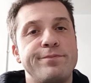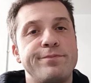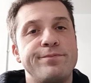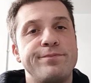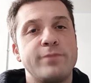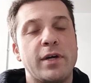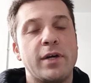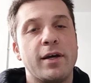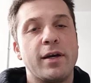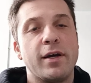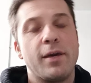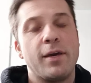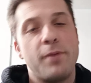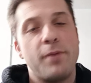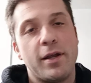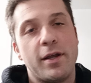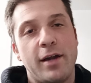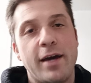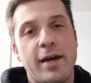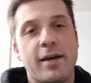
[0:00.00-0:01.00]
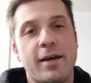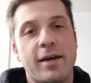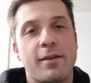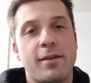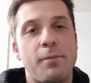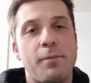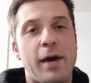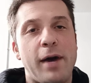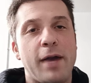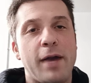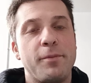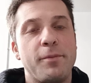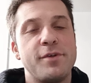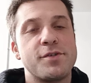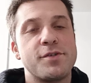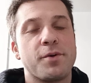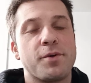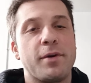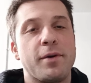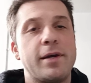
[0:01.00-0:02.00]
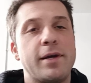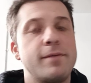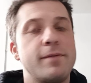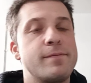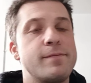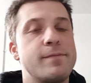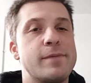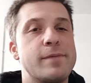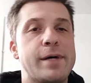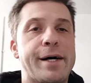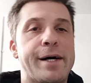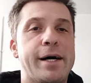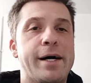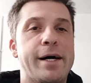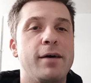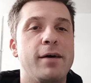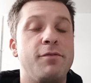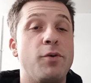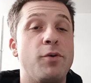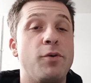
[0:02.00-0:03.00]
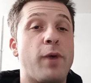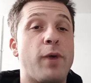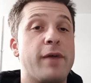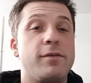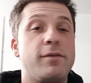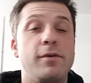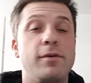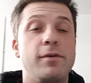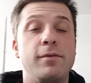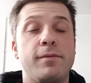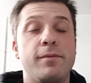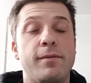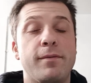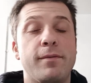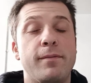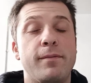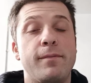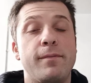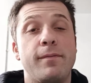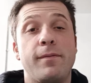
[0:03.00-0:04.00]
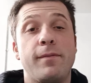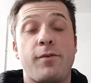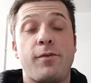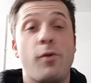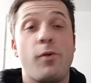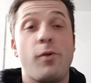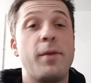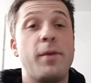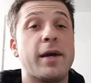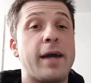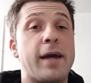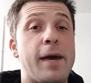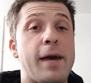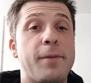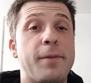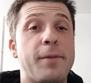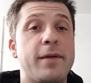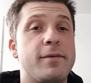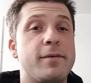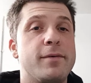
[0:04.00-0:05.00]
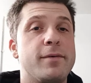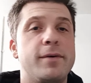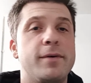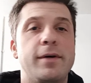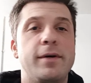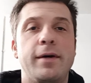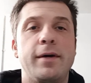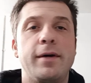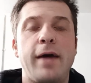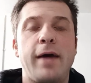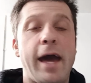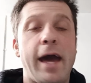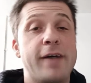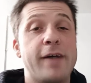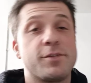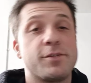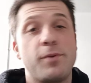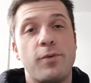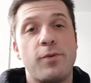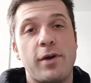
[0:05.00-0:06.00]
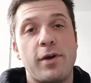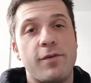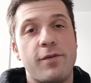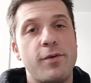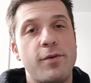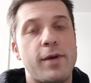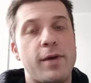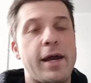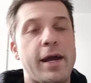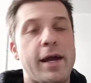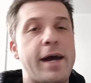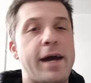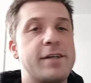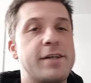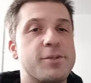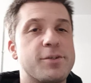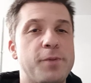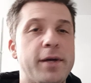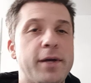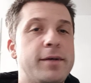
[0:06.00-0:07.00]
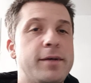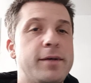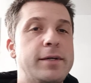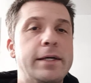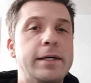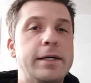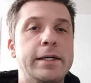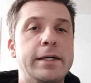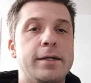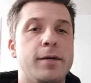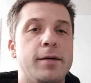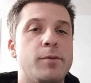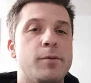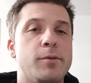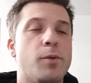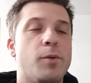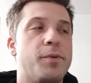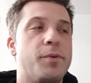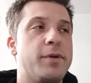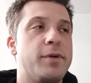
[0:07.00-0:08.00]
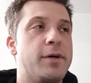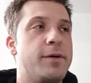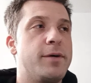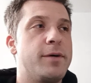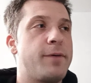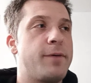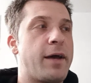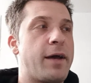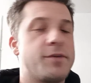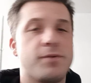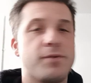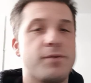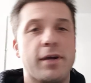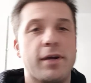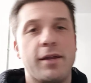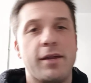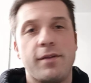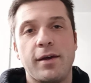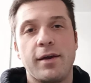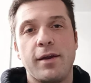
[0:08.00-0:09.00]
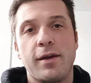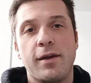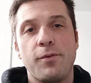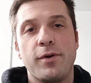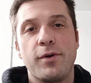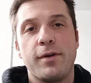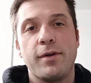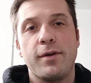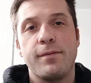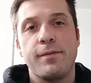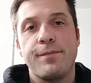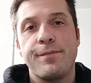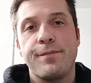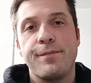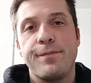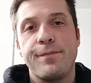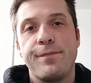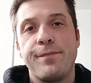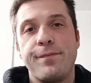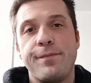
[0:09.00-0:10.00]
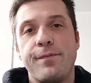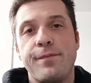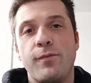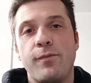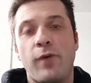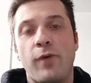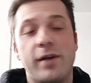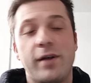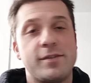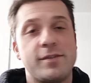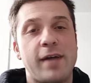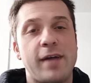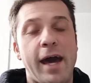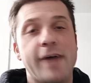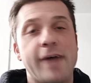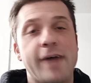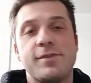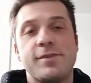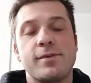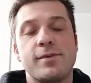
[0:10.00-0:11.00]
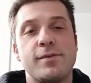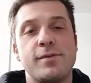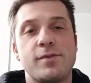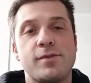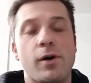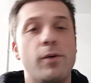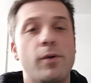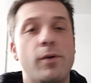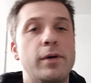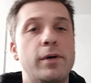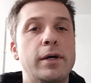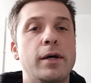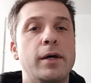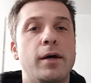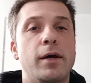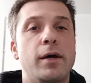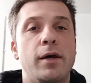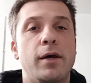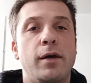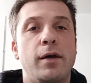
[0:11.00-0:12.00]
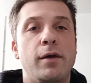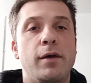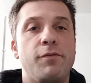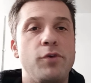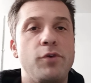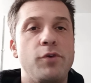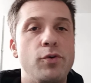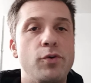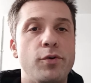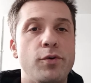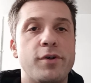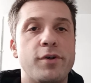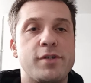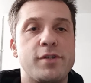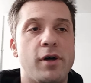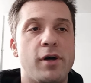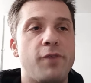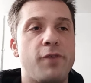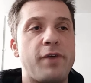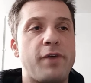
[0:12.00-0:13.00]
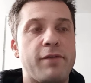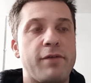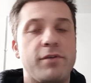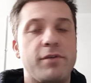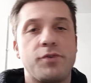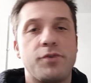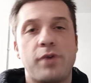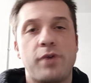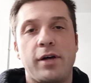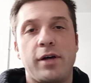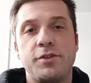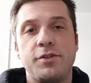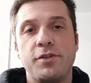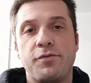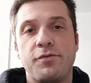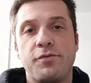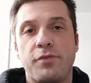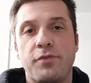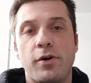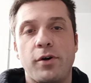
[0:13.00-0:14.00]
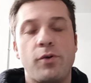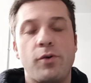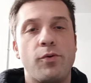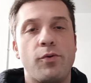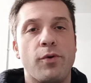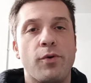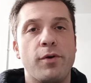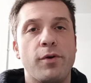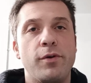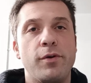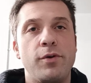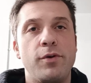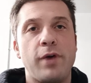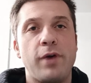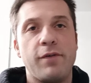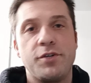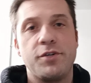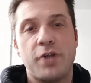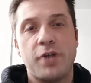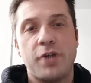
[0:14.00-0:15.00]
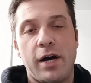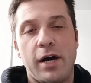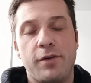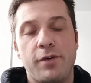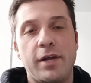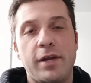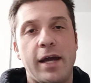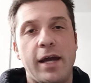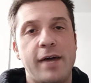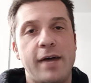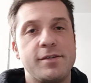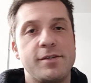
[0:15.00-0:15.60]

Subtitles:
give me a like at the bottom of the screen. If you want to, throw me a comment, ask me whatever you want to ask me. I'm open to answering anything anyone wants to ask. So if you yourself have Tetrology of Fallot, or you have a child that has it,